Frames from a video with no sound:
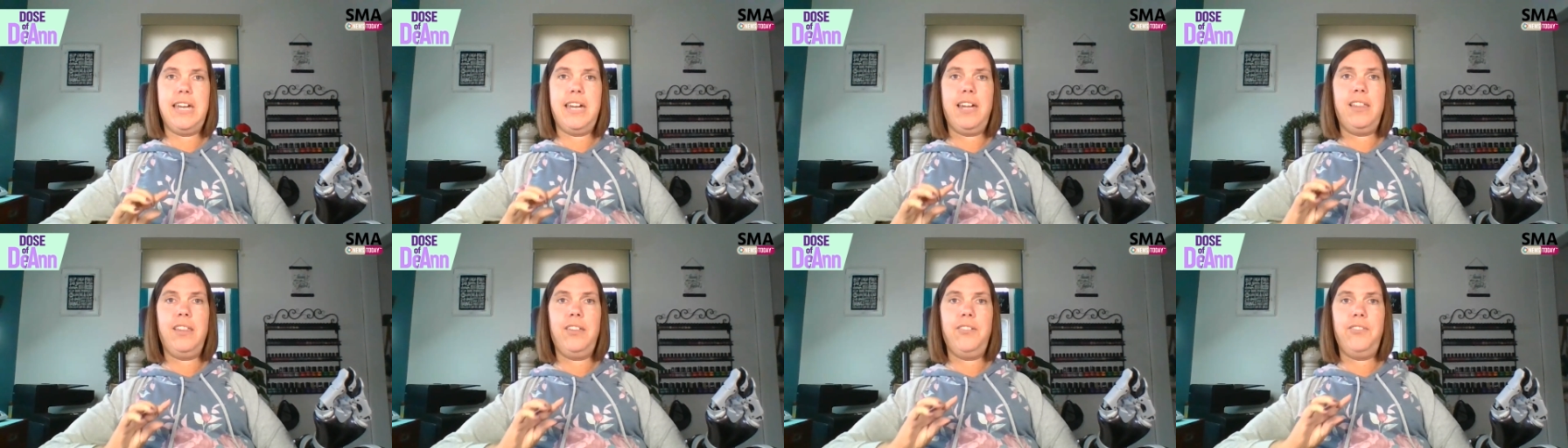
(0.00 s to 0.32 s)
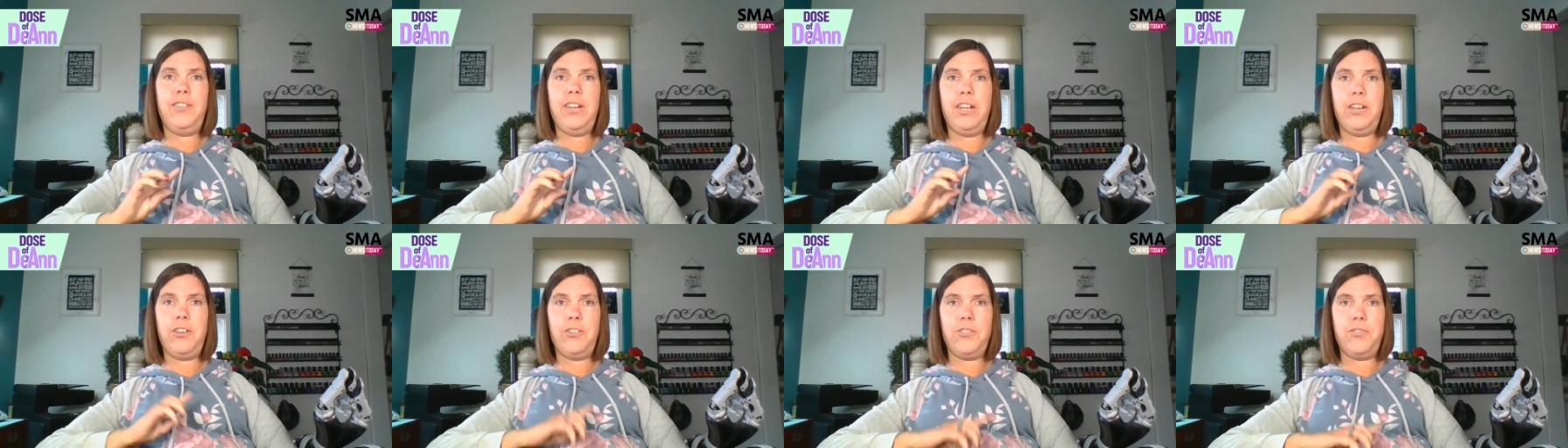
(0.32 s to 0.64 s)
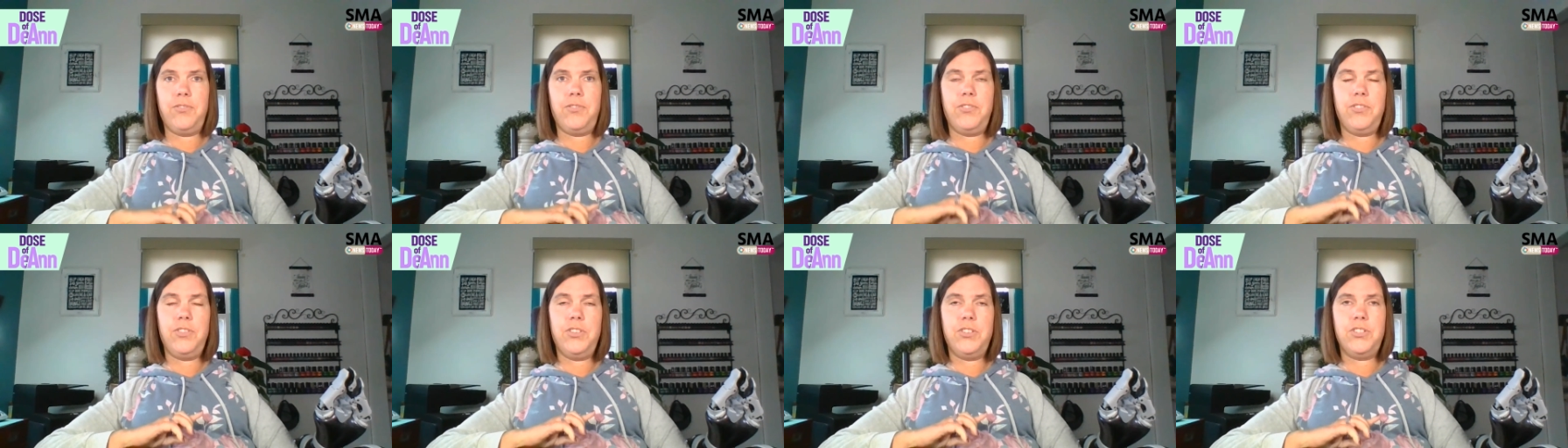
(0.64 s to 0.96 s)
elevator
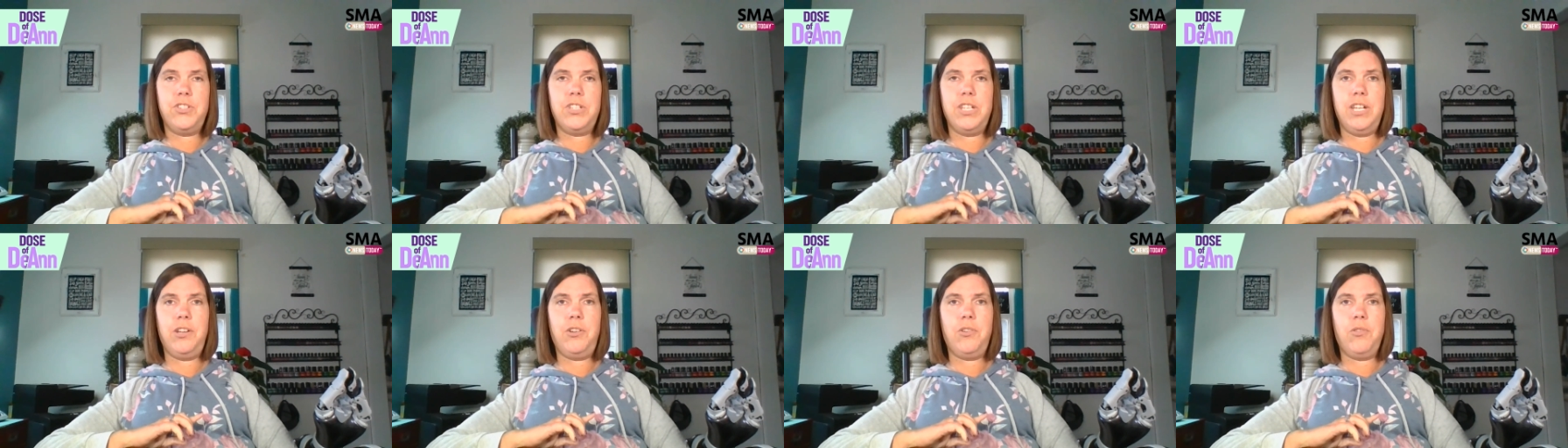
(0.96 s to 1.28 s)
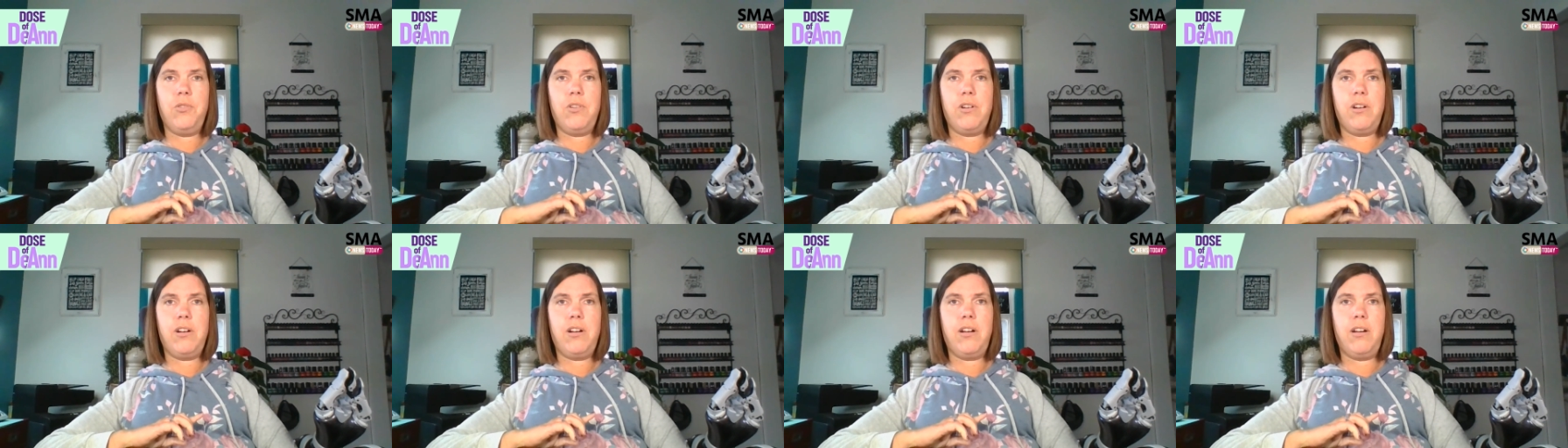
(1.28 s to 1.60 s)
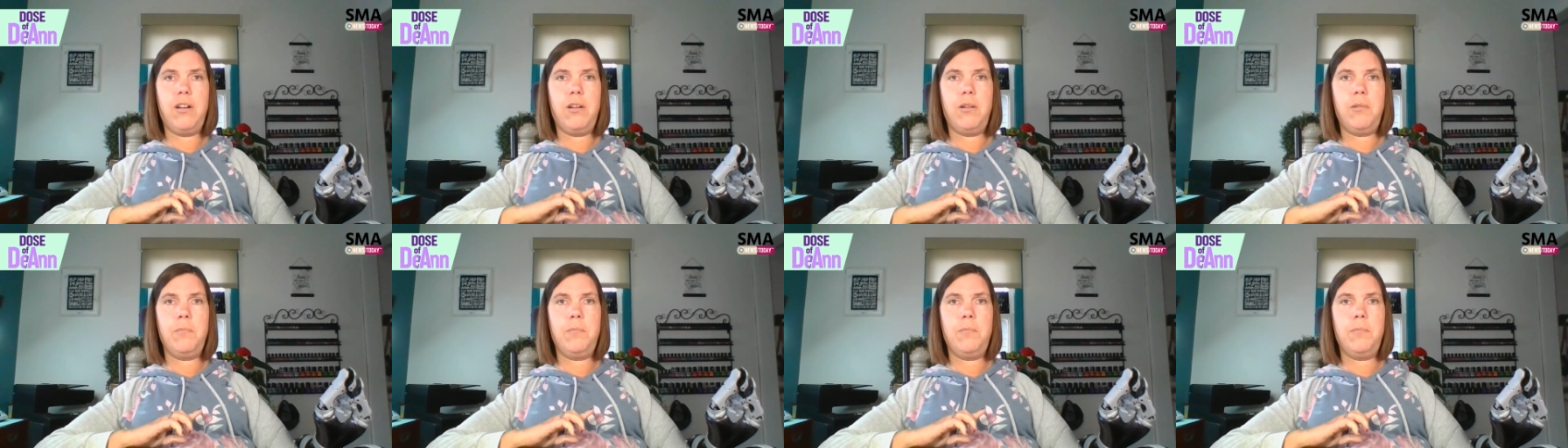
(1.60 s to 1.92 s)
for the Jaco
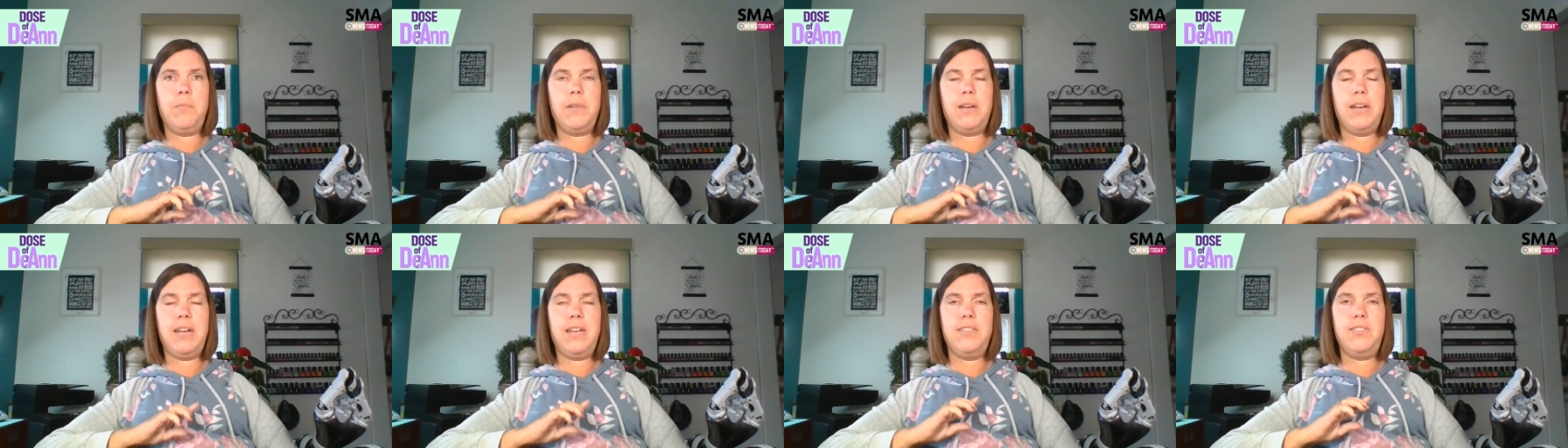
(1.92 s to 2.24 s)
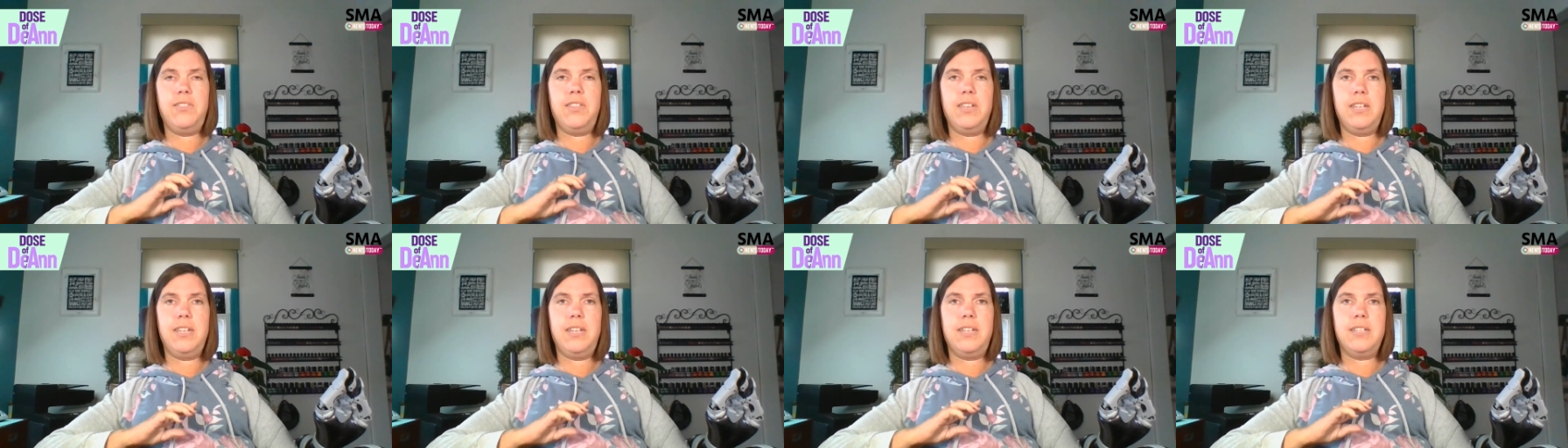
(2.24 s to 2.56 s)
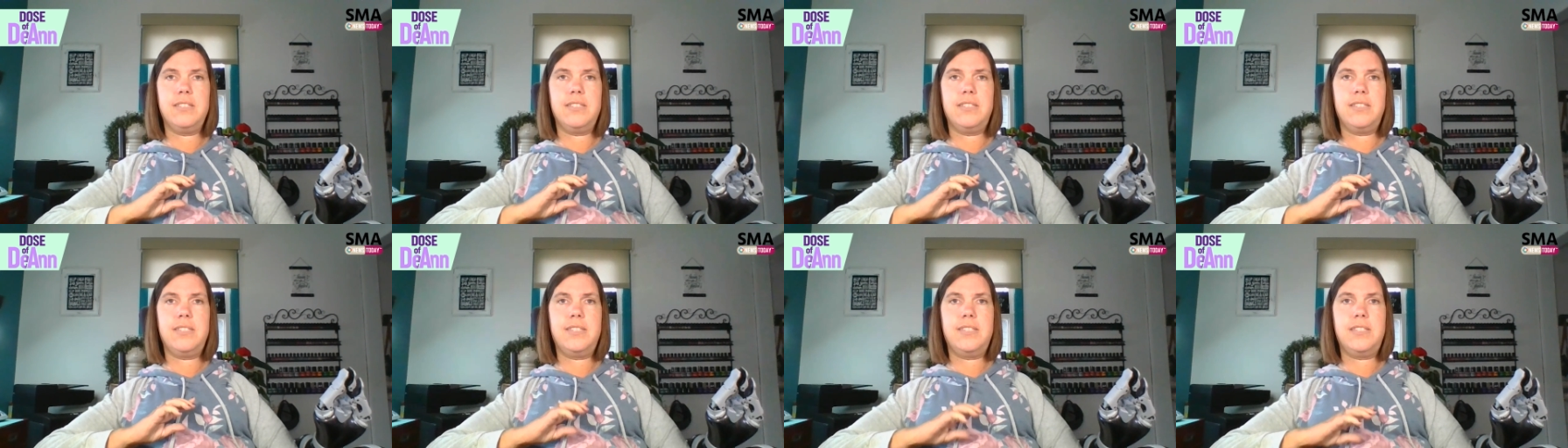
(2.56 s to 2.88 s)
arm. I think
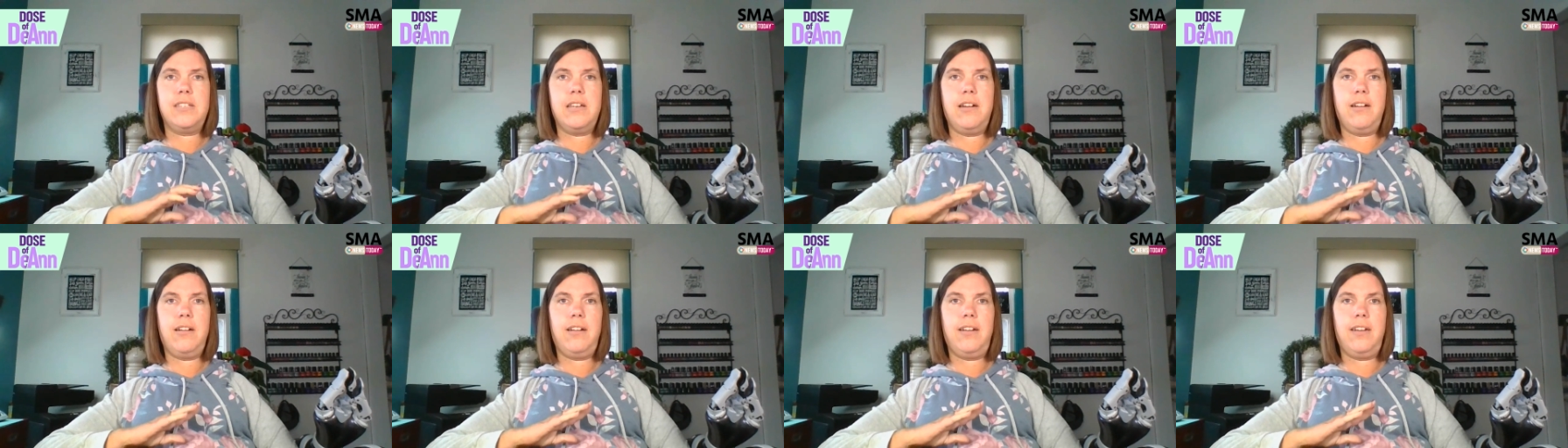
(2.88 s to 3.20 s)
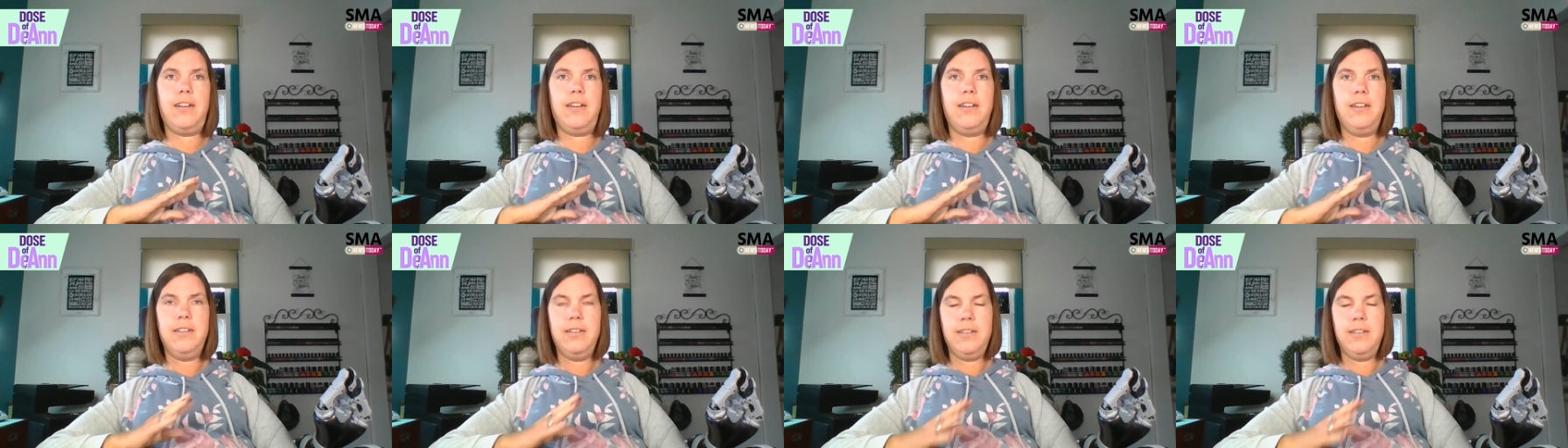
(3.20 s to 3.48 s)
it's stuck.